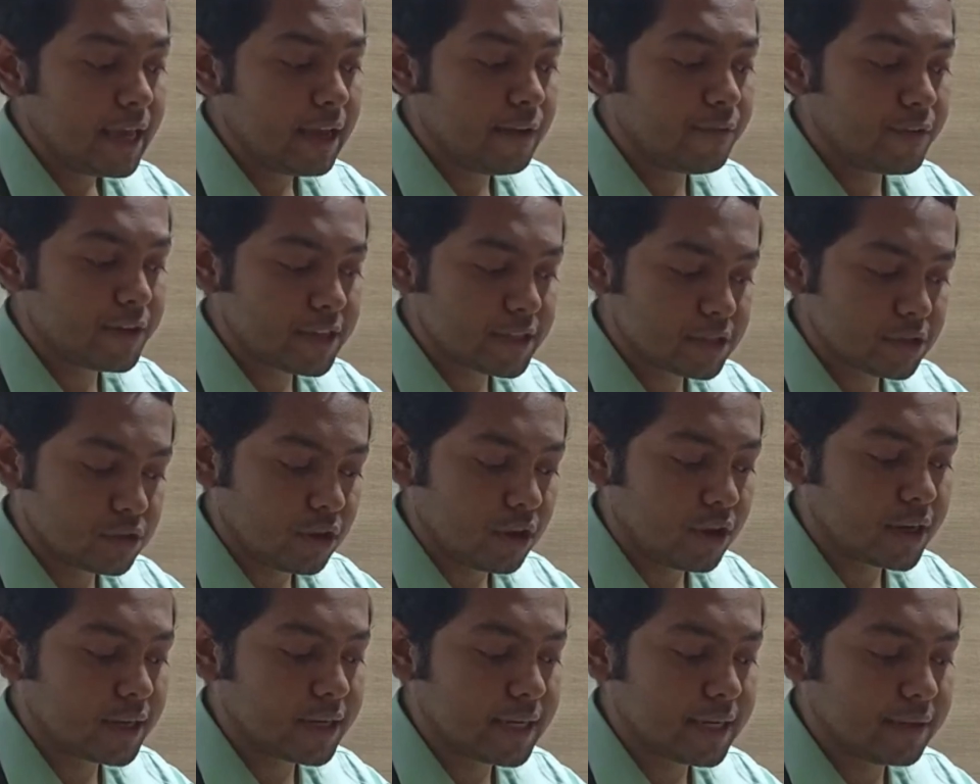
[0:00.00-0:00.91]
If it is
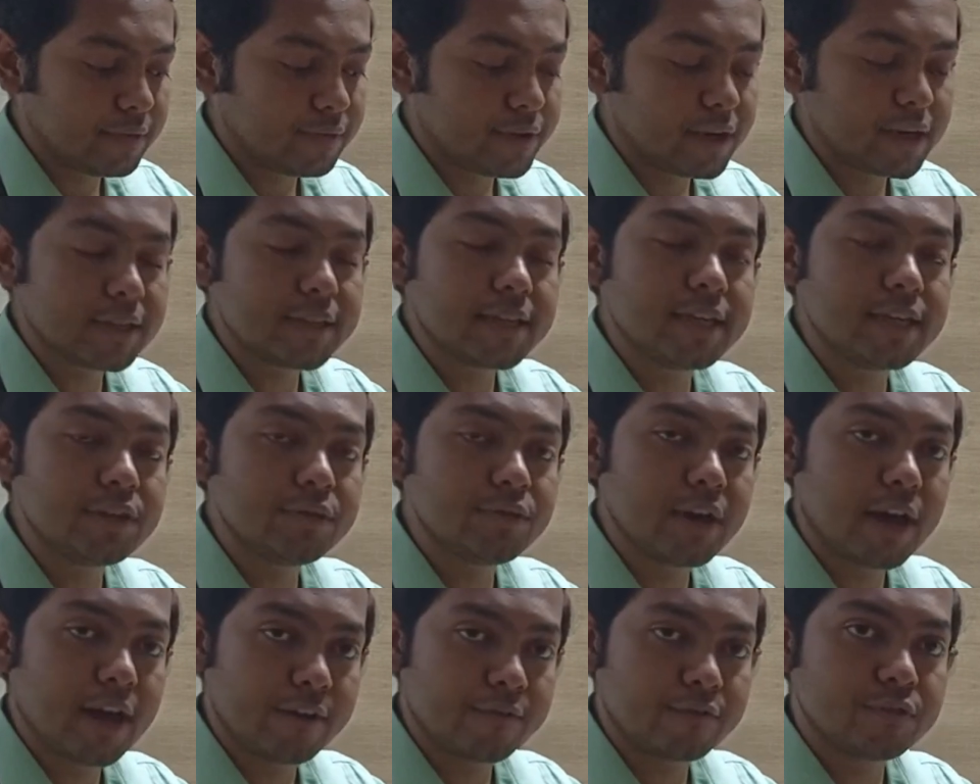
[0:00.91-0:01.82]
not delivered, then you
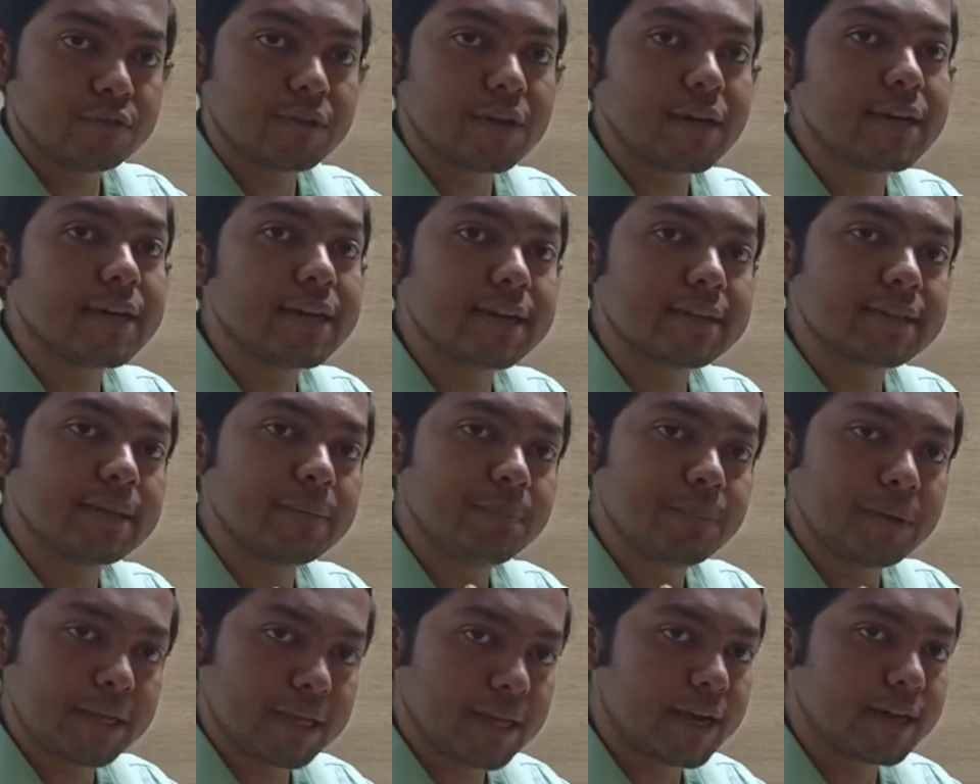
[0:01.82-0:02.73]
have to conduct the
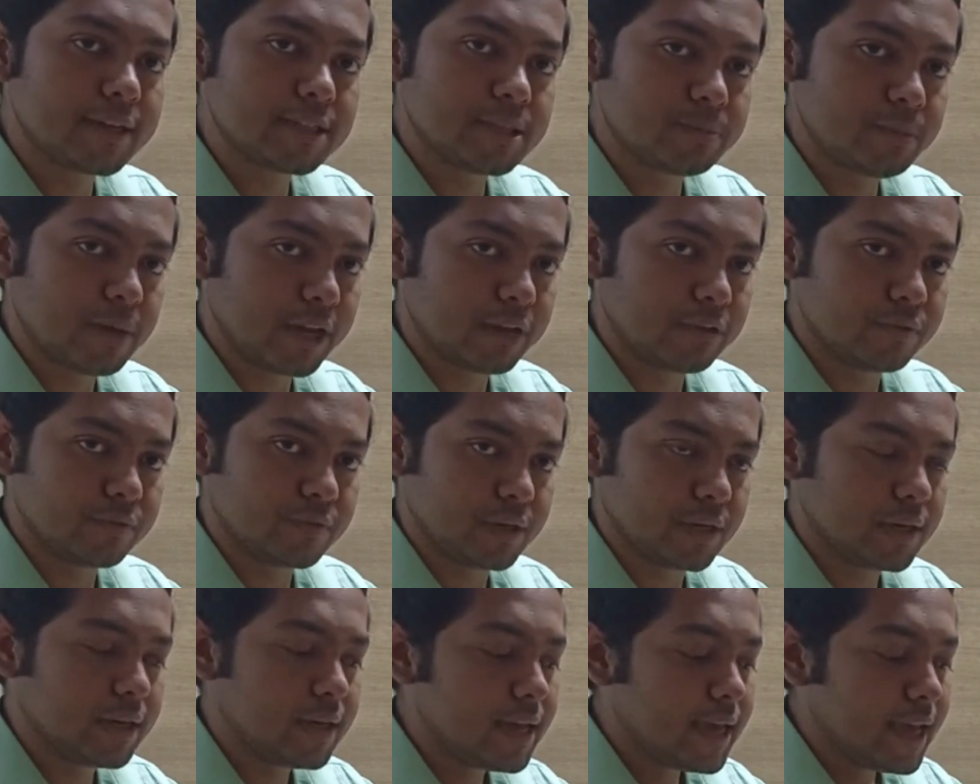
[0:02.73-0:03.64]
Pinard's
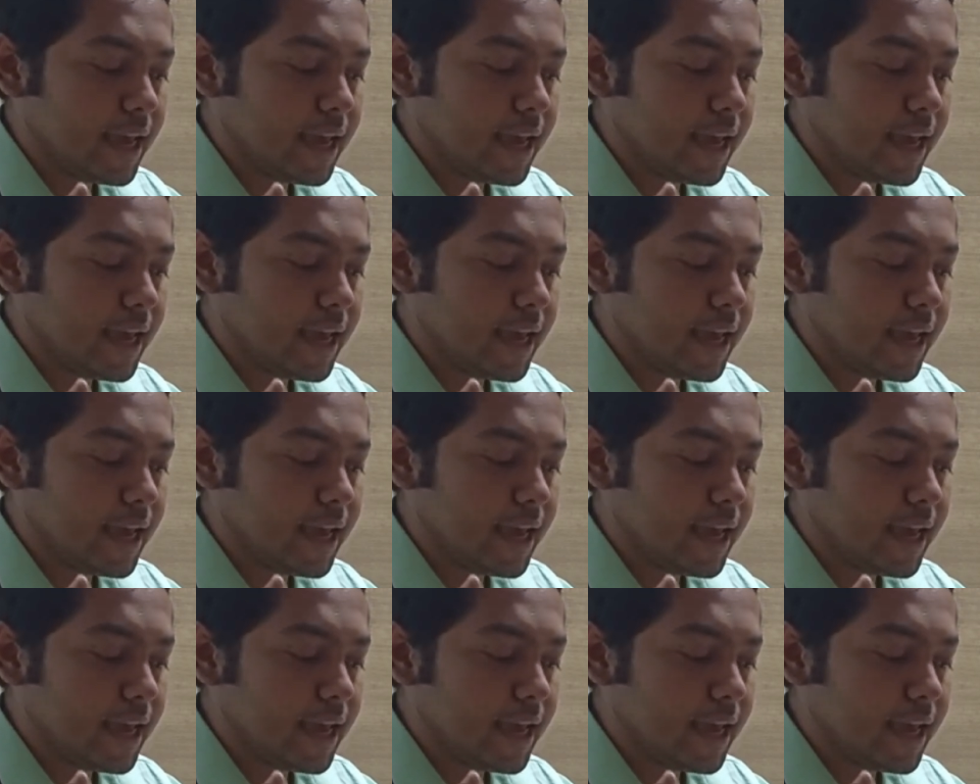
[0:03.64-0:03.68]
maneuver.